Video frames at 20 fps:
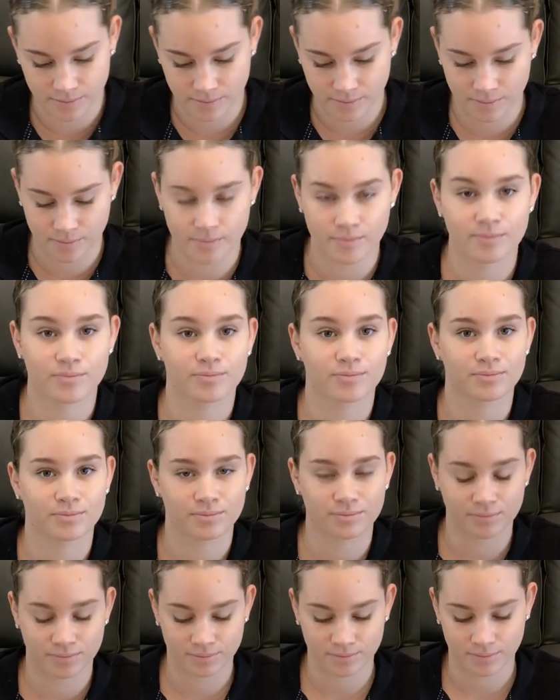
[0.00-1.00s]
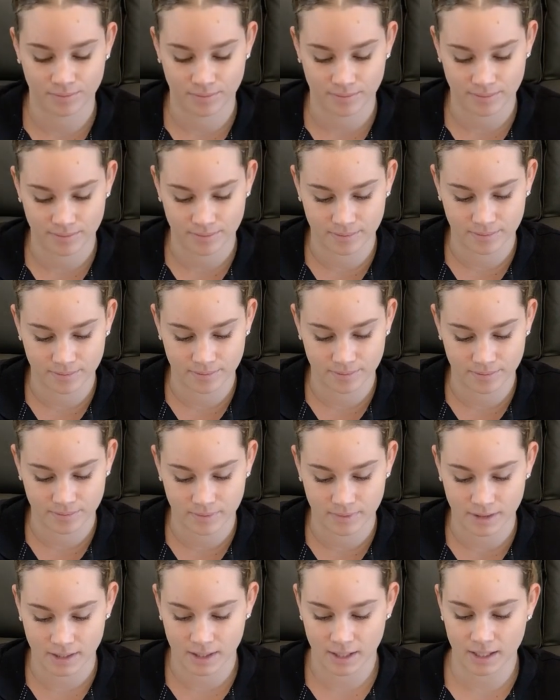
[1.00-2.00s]

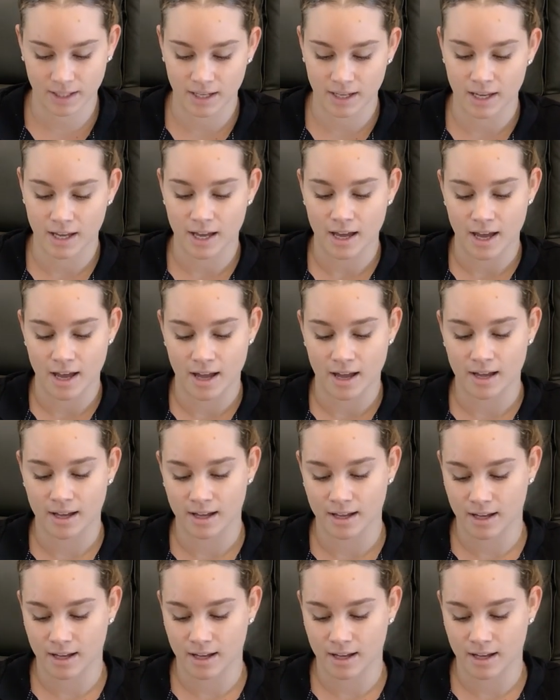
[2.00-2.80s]
(silence)